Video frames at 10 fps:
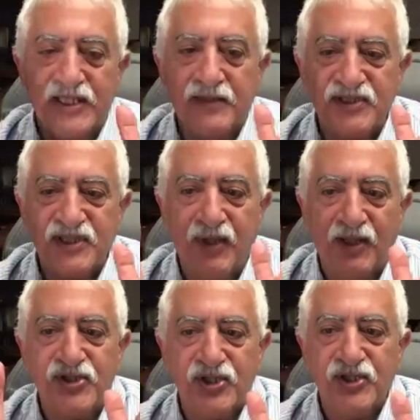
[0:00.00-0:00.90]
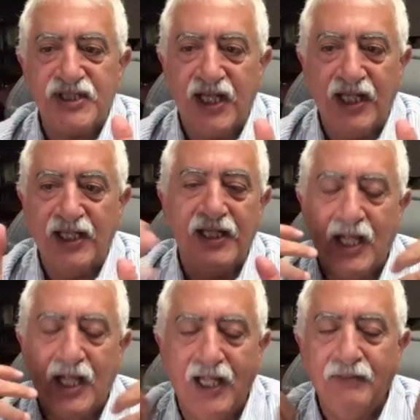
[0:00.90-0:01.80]
seems to me what you're saying, and
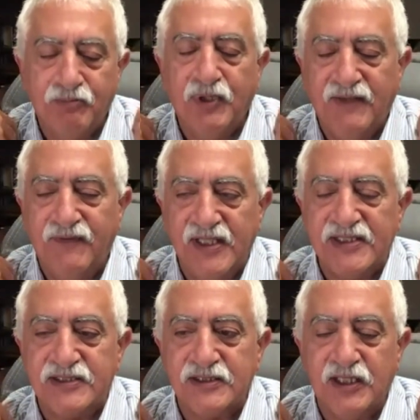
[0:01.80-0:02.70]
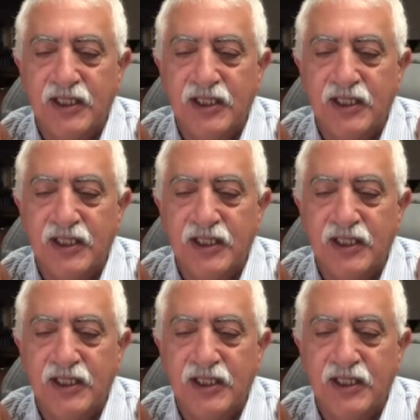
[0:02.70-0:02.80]
I believe this,